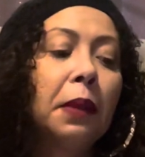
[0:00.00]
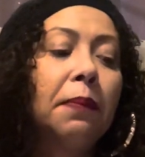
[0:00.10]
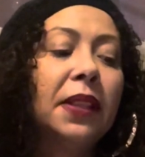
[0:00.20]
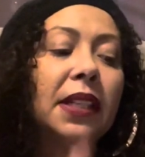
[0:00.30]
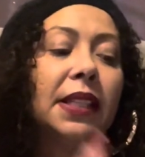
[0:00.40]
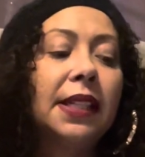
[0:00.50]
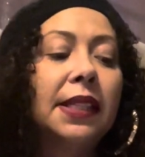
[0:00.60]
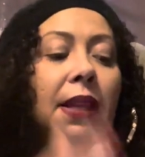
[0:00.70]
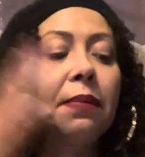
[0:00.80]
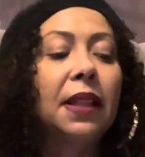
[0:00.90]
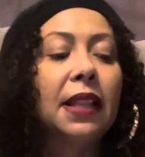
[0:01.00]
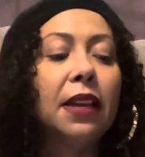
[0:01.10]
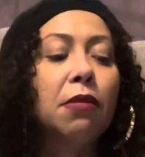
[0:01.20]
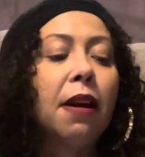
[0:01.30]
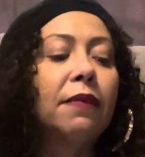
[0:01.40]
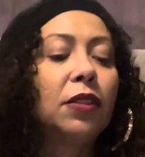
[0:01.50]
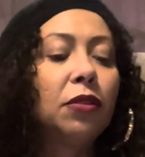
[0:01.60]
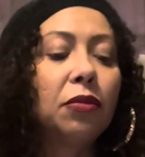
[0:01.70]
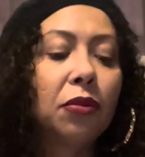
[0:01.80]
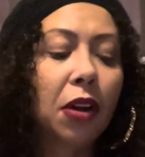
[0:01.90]
But this is something that you have to
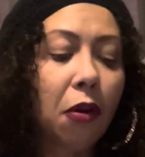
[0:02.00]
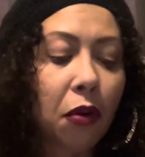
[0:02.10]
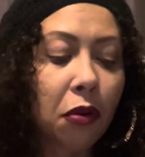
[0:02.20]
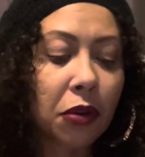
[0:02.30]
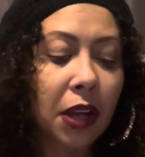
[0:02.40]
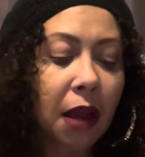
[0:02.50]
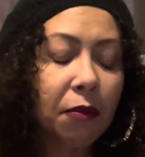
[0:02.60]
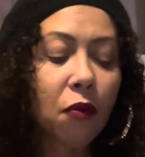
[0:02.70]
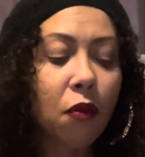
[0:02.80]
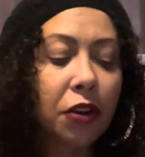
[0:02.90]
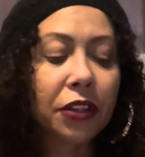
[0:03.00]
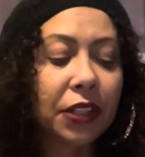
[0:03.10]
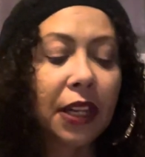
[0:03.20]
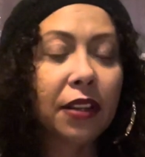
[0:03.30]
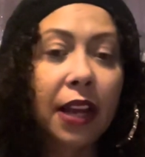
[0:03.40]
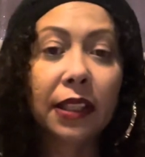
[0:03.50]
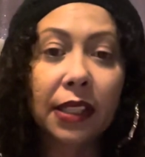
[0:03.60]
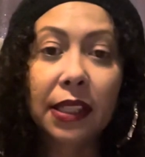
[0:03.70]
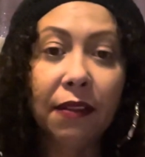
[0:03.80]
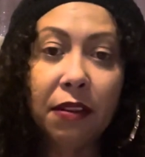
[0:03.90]
do to go to calmer waters. Now, you got the
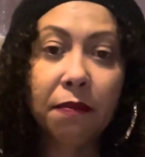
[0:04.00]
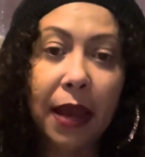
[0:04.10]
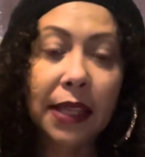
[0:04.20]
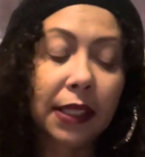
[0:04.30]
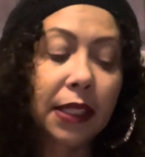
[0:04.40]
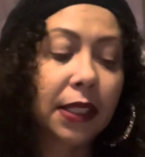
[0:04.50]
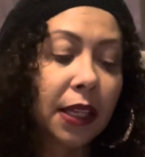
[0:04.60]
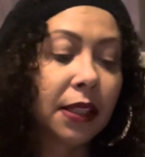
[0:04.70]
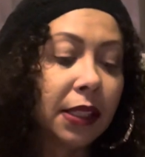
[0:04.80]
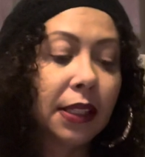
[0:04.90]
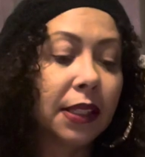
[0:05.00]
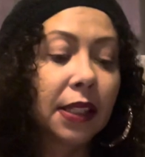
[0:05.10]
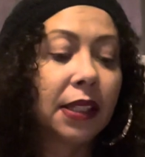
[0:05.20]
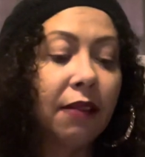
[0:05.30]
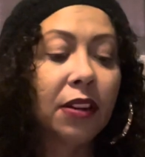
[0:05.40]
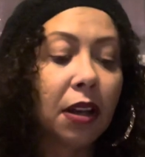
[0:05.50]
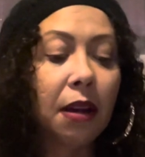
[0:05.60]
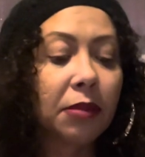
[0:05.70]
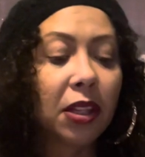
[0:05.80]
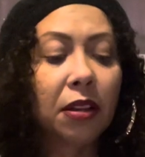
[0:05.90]
Seven of Baskets here. This is the Seven of
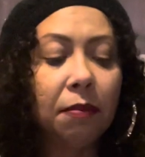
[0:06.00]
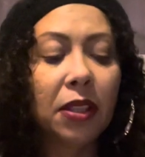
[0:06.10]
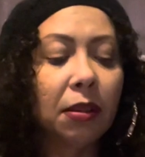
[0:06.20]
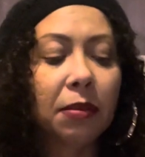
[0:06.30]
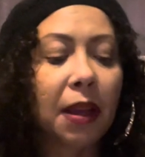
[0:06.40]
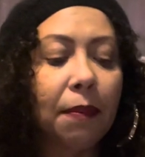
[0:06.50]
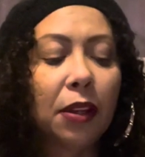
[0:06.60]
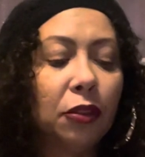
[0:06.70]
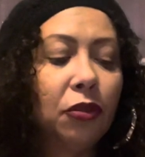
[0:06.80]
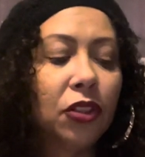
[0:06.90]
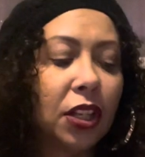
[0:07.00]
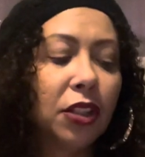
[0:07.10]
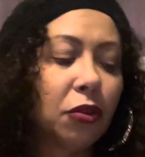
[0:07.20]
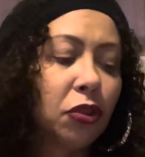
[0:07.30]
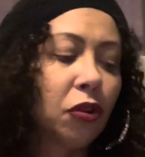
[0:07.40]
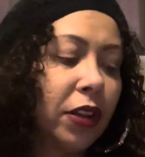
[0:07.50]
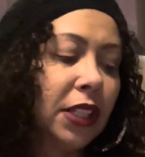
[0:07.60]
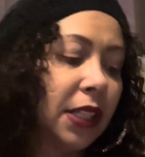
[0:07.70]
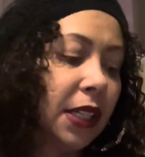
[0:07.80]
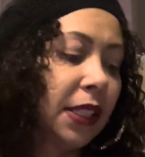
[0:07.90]
Cups. There could be some type of illusions or
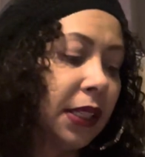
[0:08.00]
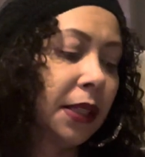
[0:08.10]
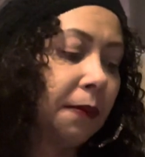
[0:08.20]
choices.